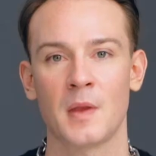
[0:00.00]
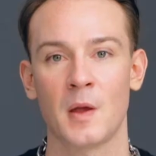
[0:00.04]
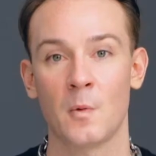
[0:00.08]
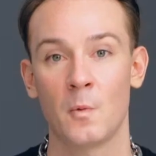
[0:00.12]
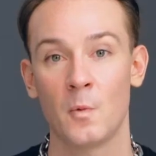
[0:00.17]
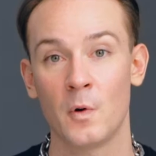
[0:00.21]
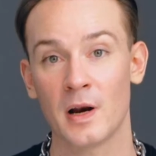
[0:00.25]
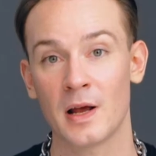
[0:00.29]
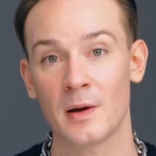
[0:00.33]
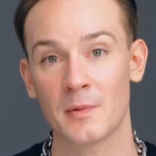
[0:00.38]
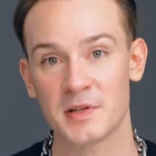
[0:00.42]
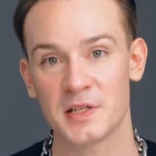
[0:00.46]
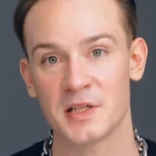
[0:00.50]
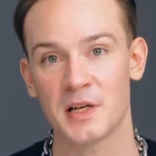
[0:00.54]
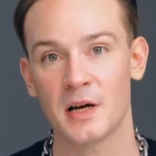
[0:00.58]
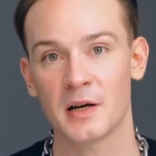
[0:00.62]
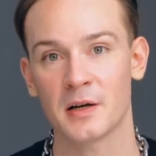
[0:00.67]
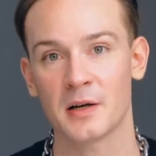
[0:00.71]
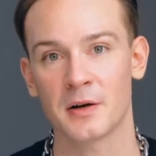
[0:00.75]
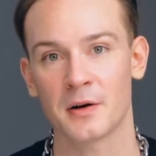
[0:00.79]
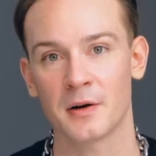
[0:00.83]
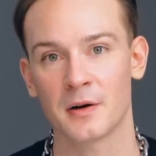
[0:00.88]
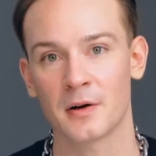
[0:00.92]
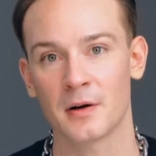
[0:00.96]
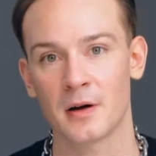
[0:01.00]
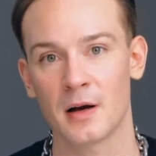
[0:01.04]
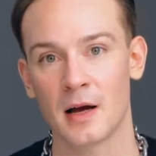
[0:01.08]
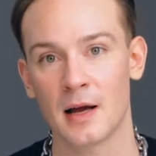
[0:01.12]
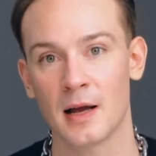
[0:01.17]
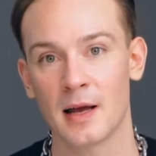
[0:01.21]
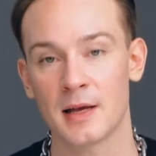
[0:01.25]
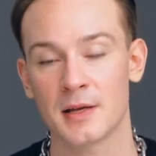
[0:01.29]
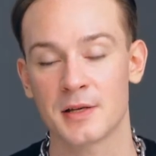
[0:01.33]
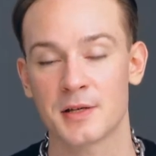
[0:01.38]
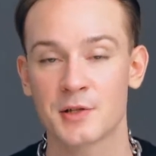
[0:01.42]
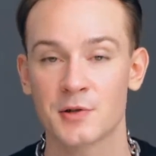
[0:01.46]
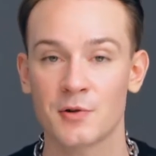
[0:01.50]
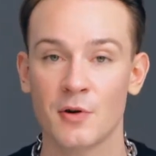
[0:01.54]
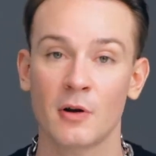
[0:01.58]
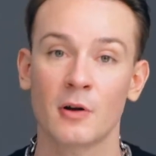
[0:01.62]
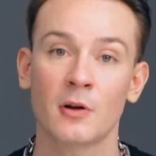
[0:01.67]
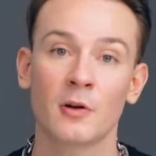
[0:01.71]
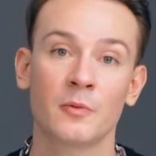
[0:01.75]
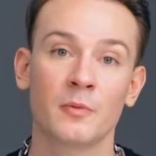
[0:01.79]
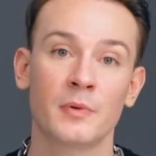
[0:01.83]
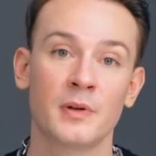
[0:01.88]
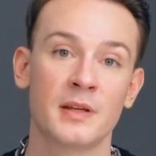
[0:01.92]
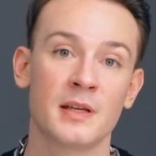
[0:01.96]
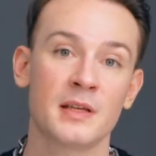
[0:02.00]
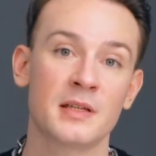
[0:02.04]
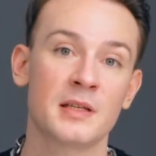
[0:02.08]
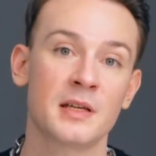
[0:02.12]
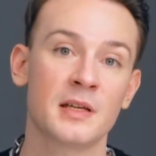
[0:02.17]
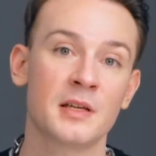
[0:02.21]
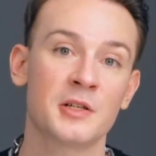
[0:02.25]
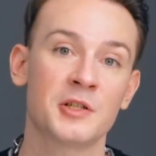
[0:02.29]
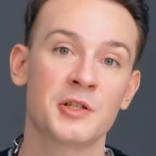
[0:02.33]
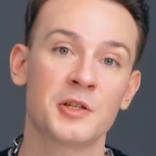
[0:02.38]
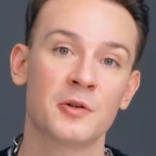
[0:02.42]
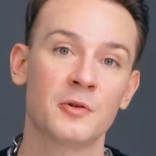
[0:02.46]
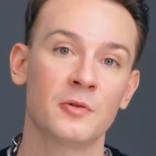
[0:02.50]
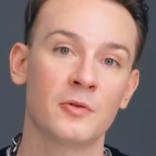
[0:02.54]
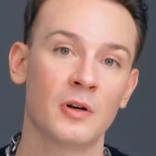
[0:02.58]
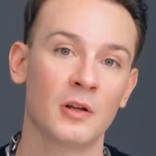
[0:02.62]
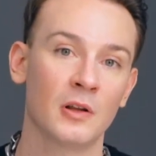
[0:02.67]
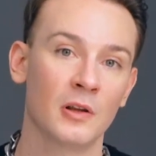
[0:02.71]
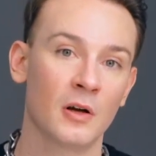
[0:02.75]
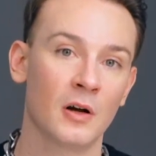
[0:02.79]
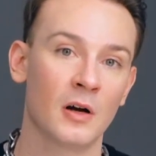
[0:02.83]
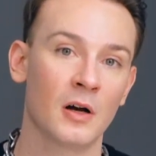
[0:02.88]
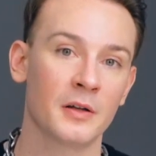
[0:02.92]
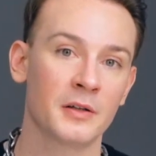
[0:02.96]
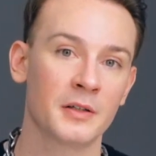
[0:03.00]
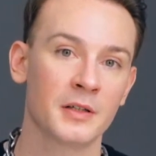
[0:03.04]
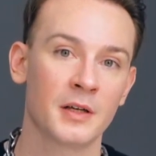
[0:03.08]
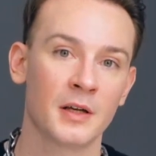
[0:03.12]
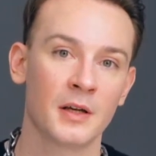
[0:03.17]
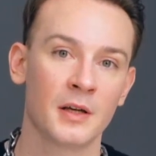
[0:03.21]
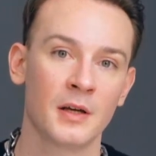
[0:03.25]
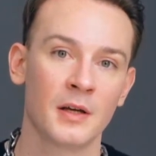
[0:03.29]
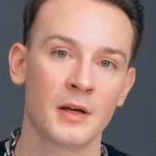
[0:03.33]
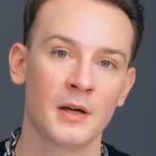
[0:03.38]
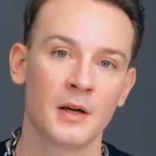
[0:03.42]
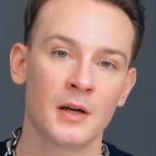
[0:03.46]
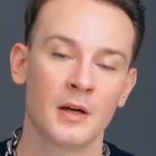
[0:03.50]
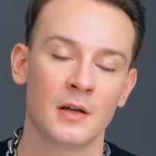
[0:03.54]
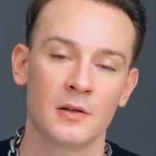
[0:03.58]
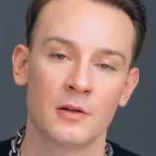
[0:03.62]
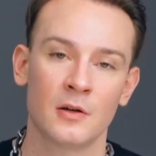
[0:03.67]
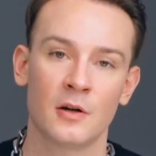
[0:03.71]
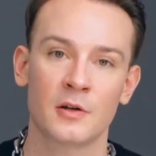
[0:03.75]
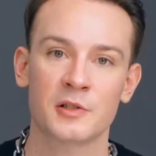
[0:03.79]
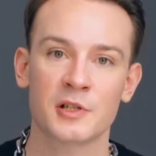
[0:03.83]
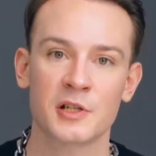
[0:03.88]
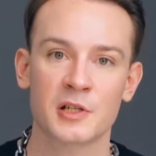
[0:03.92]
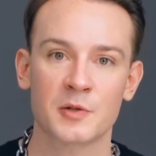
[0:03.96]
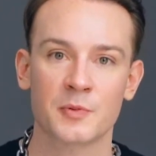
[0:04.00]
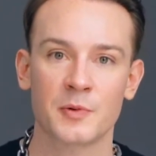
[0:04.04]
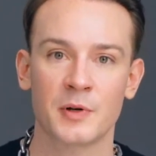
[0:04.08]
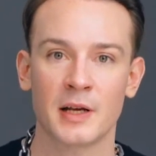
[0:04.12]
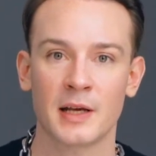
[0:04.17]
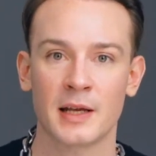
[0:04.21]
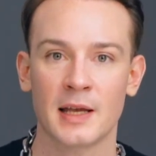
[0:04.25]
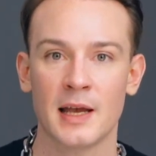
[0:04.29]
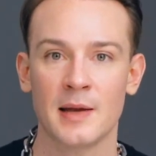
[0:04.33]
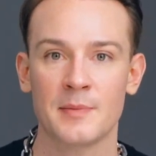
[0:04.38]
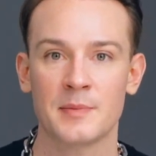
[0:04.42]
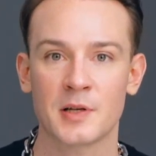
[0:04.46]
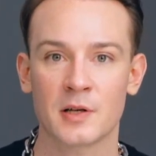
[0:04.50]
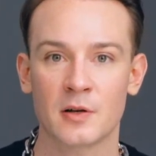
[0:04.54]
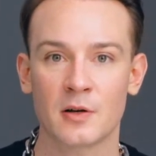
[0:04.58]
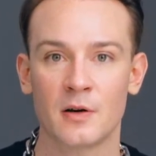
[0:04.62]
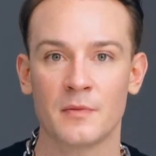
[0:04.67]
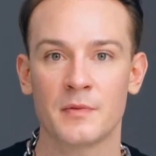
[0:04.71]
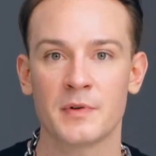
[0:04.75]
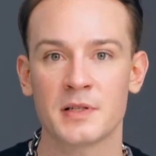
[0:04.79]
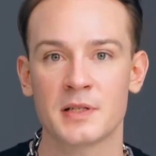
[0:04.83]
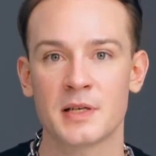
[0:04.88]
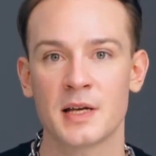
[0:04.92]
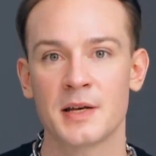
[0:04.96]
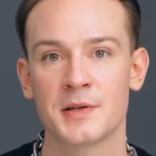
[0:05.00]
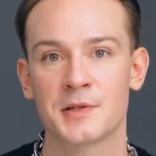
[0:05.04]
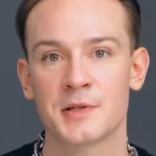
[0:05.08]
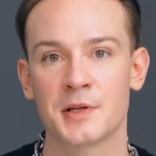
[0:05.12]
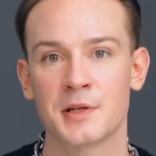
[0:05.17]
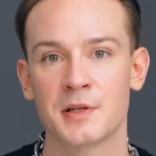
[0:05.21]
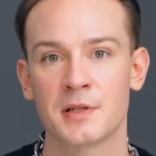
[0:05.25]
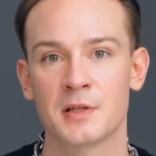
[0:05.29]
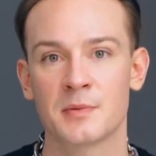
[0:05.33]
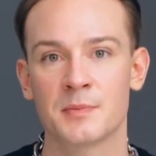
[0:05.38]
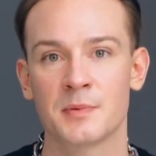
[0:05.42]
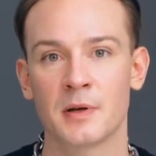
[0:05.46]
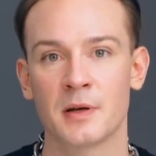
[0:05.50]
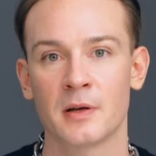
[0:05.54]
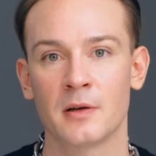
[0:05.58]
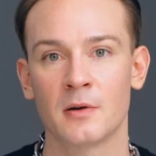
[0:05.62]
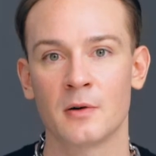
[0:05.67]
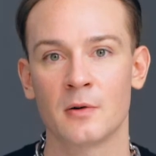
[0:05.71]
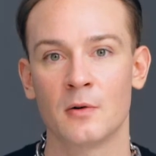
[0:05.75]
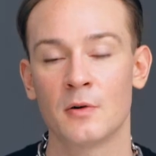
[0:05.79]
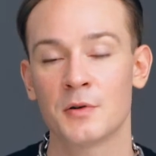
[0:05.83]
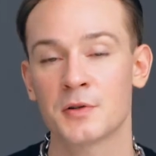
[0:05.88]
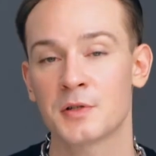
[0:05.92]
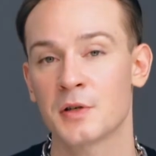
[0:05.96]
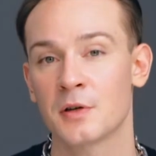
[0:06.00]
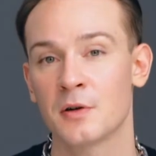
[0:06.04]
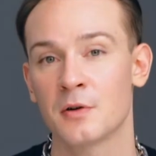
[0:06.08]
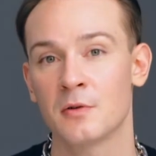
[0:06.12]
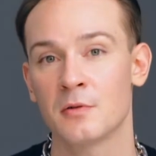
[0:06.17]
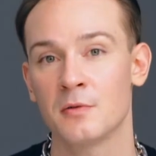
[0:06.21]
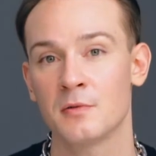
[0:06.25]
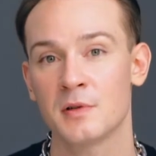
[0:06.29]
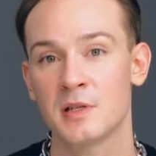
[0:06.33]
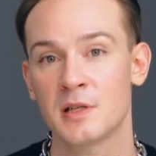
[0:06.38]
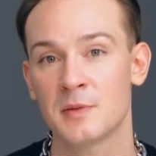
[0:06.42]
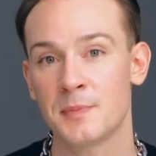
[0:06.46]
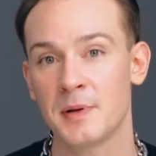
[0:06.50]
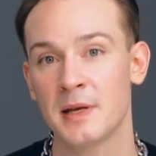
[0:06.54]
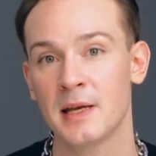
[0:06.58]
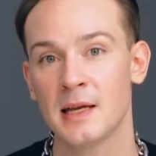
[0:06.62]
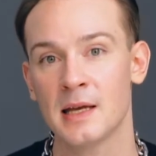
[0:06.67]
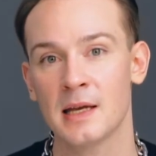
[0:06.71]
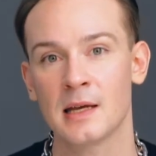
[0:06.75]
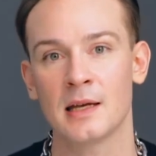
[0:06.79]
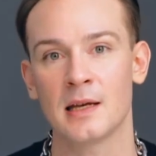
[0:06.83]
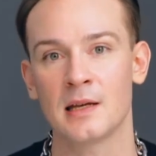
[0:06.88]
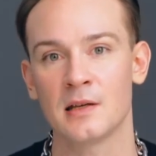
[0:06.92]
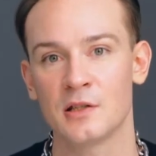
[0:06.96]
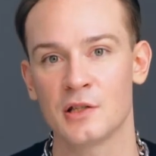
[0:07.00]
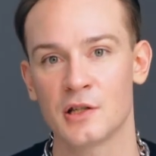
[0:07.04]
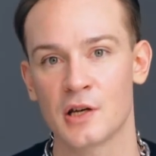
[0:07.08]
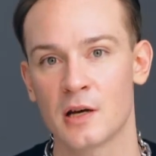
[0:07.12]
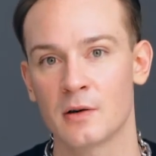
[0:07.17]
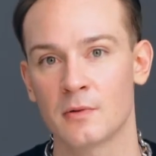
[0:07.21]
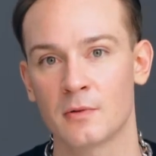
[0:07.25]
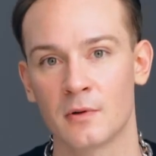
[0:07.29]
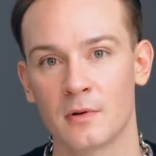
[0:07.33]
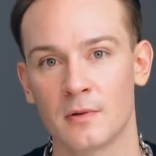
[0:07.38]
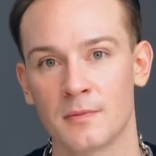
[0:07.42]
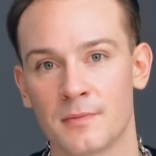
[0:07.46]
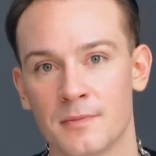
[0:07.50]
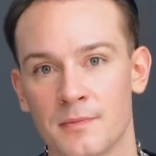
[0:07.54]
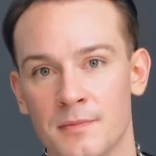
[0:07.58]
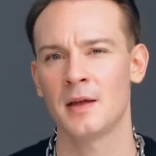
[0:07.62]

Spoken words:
When I was younger, I struggled with this issue a lot, not just when it came to conversations, but also speaking in general.